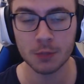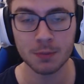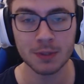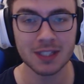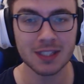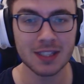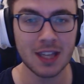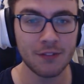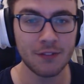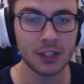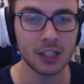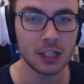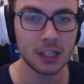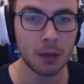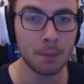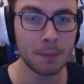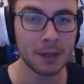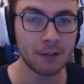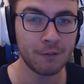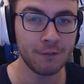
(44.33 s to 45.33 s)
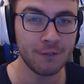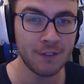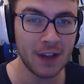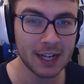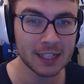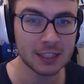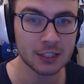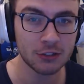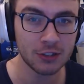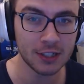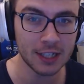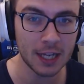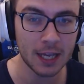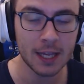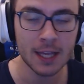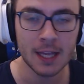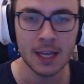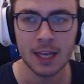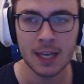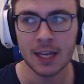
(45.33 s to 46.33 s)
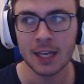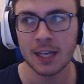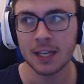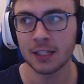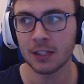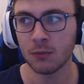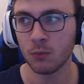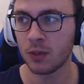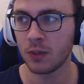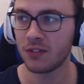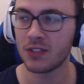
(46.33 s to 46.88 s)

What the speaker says: but it's definitely got a big factor in it. We've